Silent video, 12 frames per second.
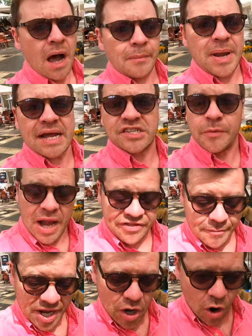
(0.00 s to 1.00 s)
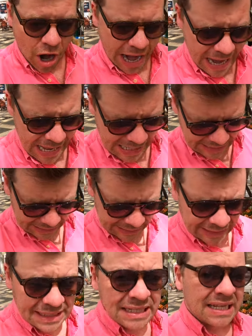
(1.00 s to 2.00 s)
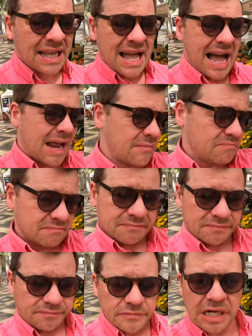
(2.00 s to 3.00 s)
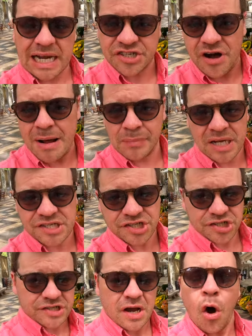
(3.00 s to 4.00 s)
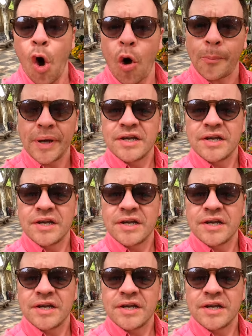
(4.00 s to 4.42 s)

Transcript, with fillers: Up next to Plaza Mayor, and Las Ramblas is just a hop,